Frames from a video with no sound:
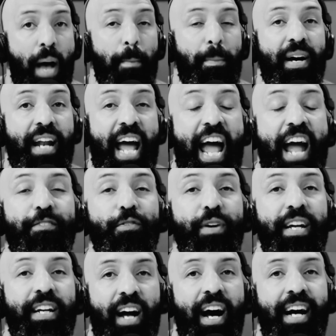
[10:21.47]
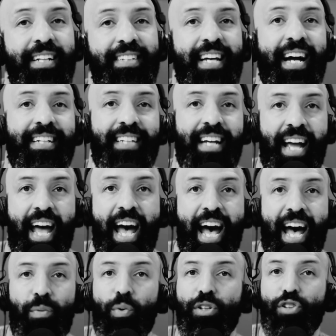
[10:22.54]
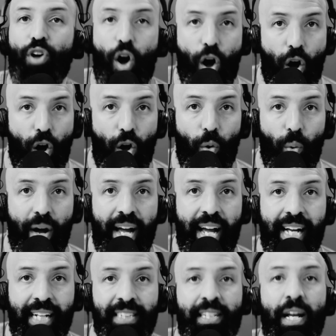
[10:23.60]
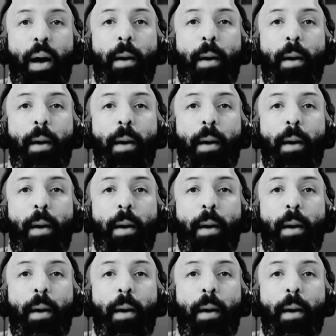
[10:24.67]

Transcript: but every contact I had was always